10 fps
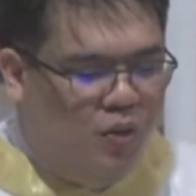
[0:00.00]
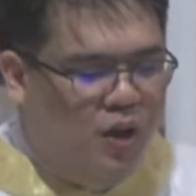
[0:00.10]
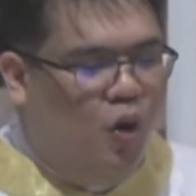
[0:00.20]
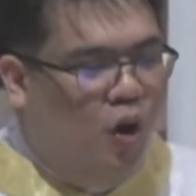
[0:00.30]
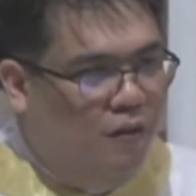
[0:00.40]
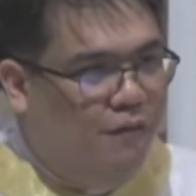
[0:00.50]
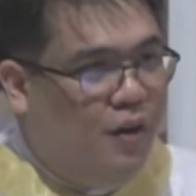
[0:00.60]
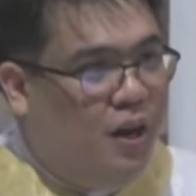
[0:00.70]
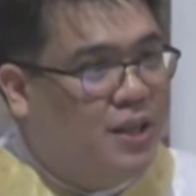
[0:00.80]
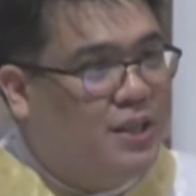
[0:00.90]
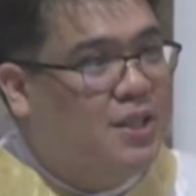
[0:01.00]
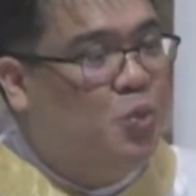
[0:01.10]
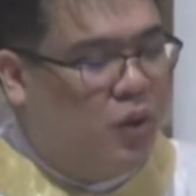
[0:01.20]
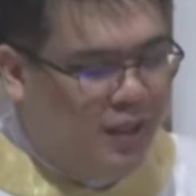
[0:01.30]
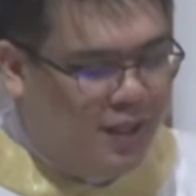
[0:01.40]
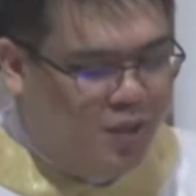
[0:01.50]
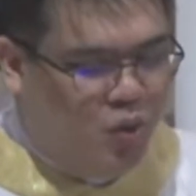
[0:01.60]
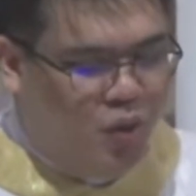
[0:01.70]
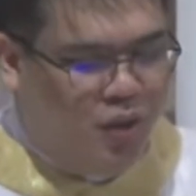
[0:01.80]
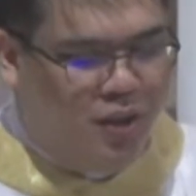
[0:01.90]
only offer us what
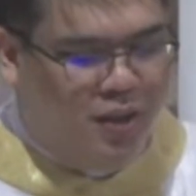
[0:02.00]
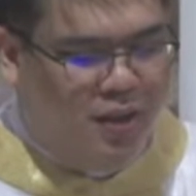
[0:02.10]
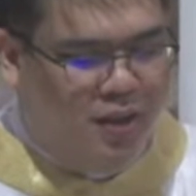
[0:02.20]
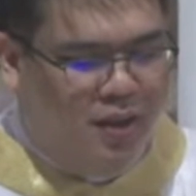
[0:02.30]
is good.